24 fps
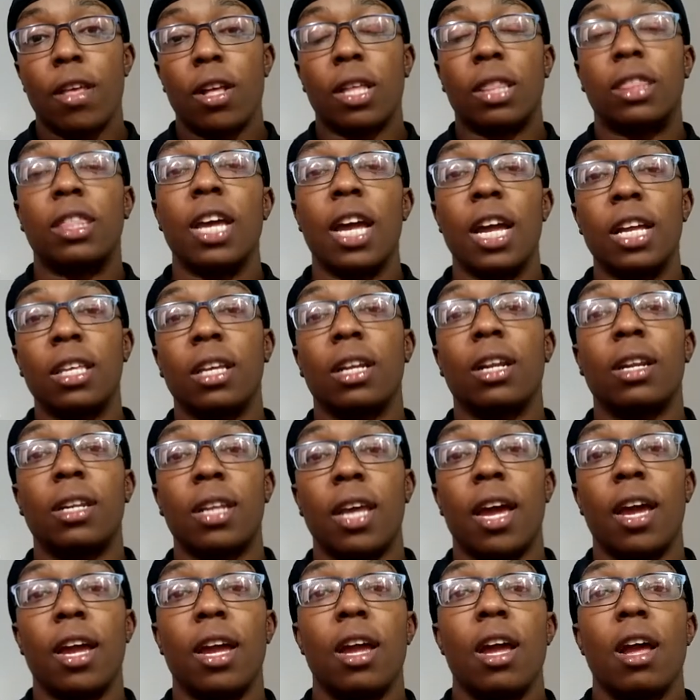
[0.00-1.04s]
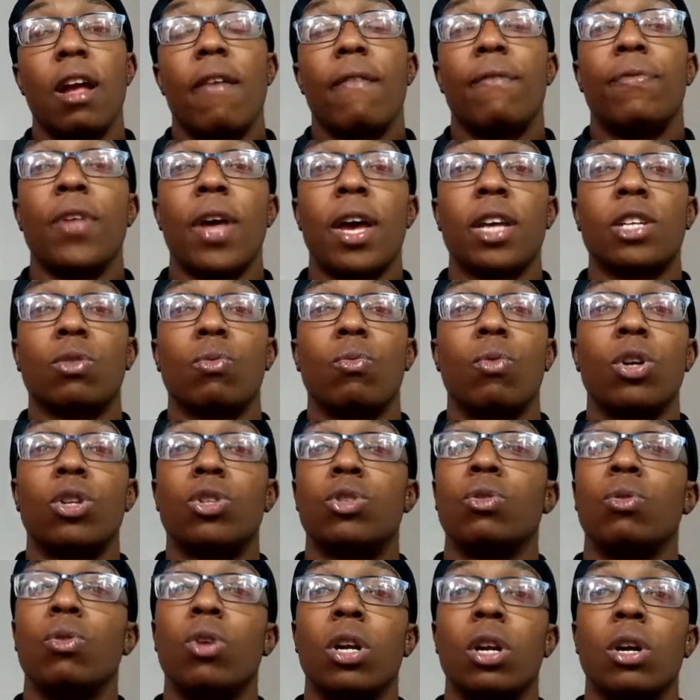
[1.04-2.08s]
At the end of the day, that's
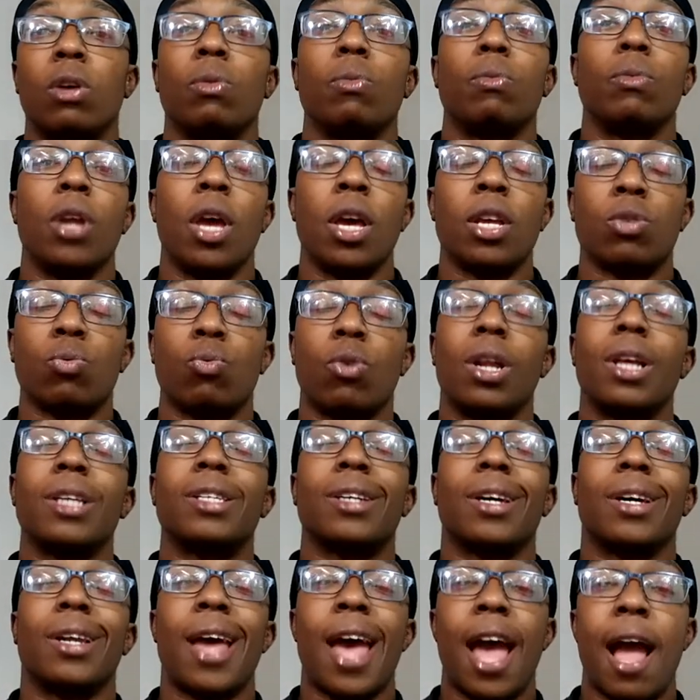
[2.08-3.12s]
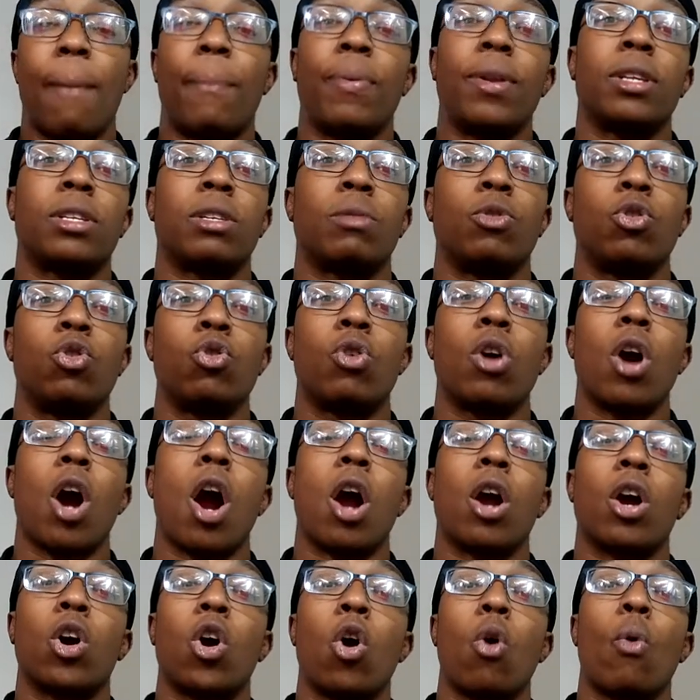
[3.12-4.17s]
what you're gonna. That's what is gonna happen. Is you
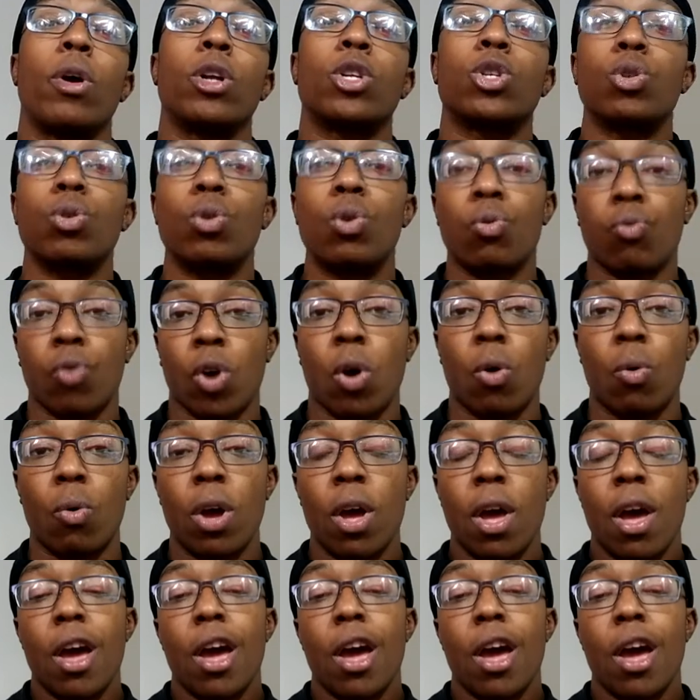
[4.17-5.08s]
are going to grow.